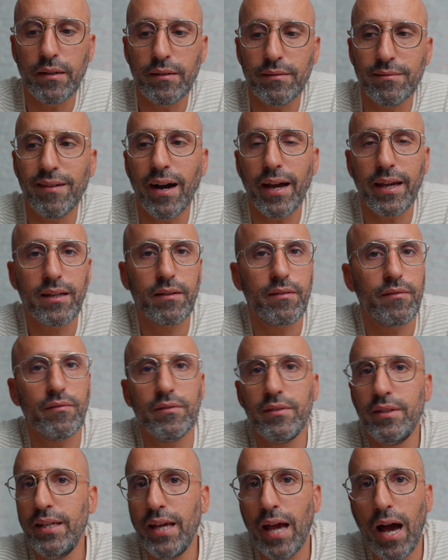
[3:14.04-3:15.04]
like
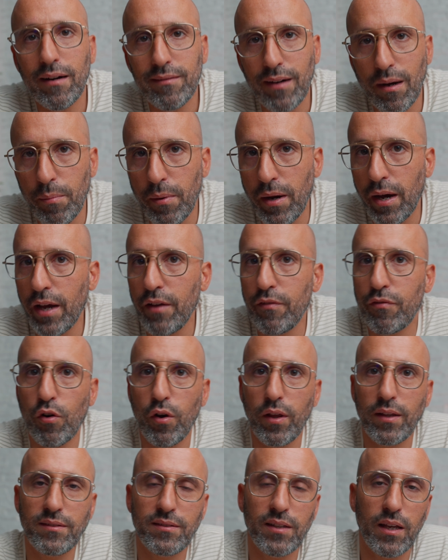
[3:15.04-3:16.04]
the Alabai, for
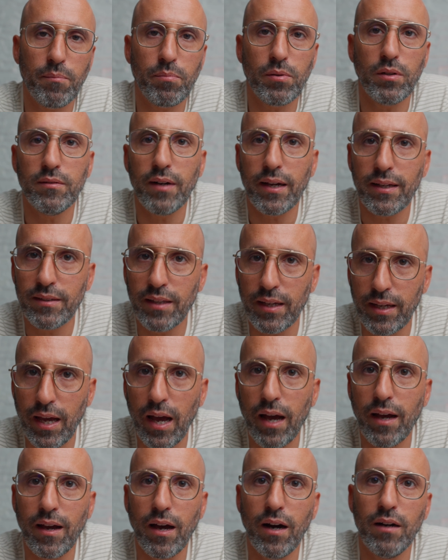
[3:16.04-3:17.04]
example, like the
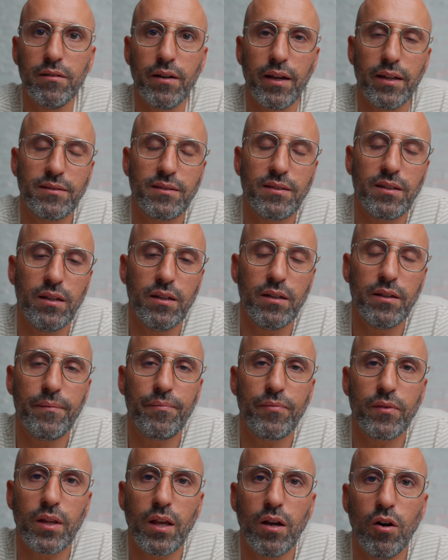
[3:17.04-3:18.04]
Kangalet,
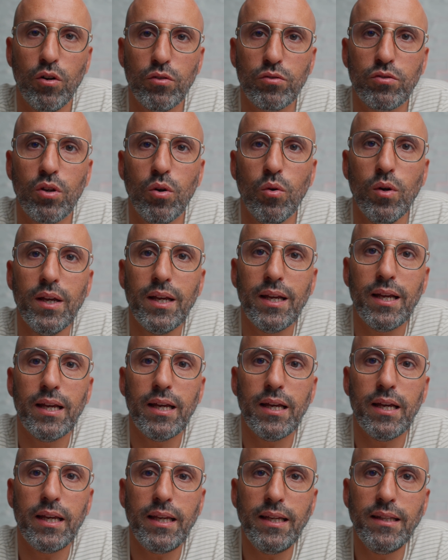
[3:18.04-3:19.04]
also,
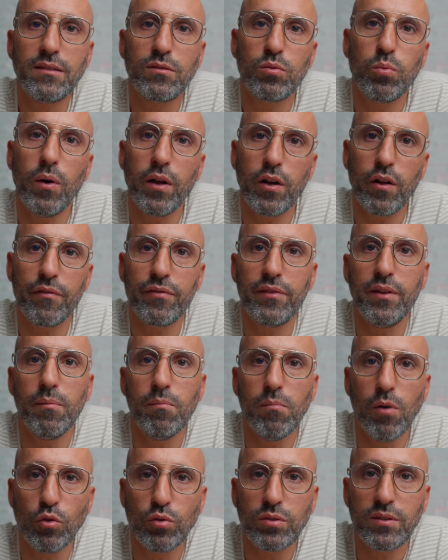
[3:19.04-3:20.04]
it's one of the
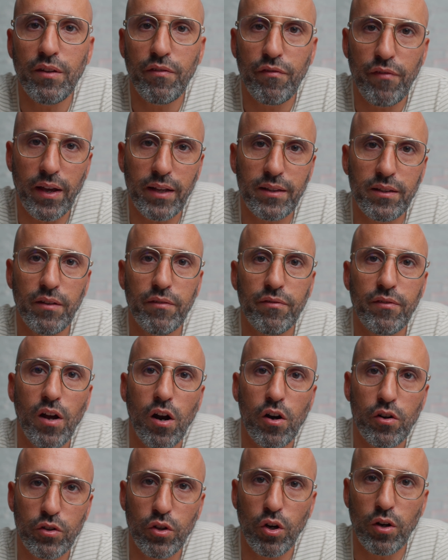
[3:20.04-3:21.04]
most effective
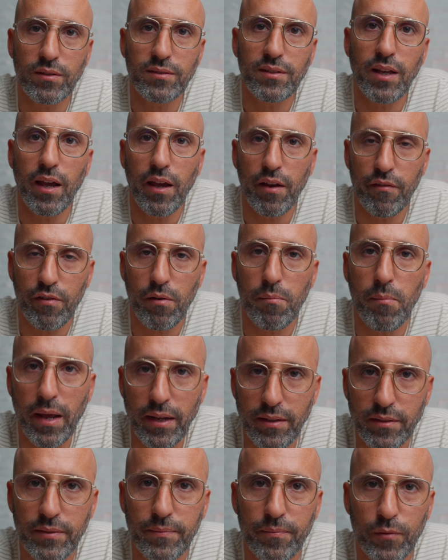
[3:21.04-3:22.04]
guard dogs I ever
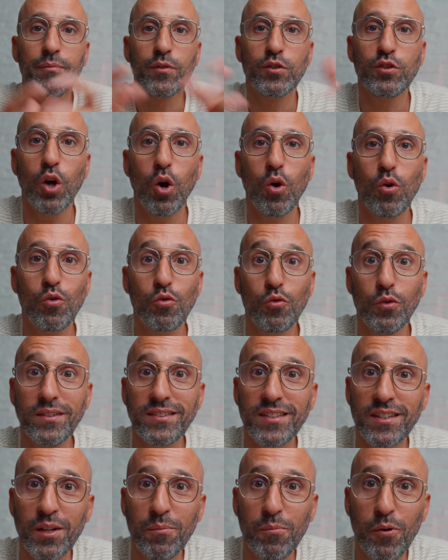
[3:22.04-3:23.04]
met. So,
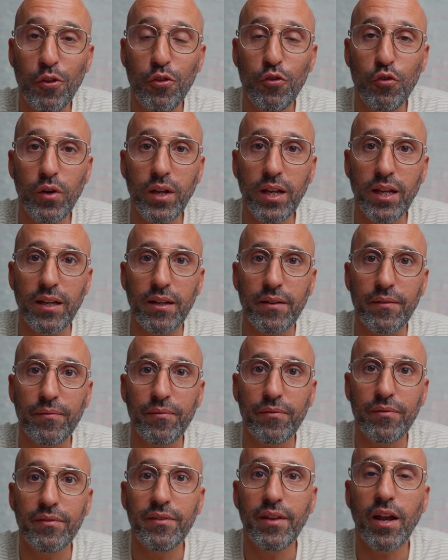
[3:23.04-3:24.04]
reason number 3,
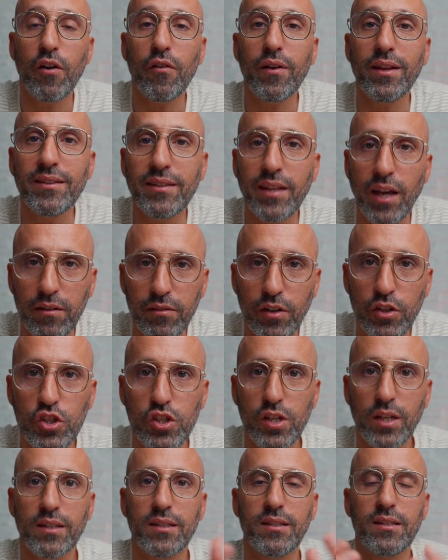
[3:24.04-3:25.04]
they're
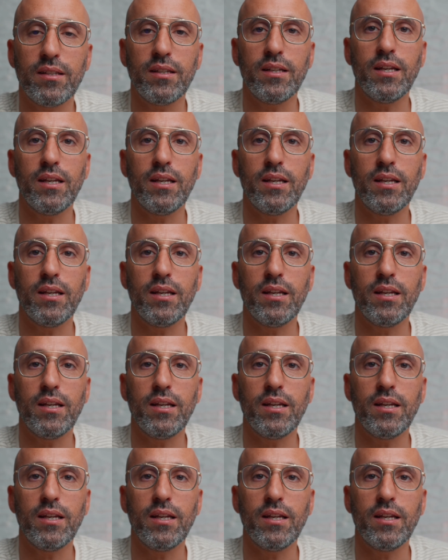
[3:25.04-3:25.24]
intelligent.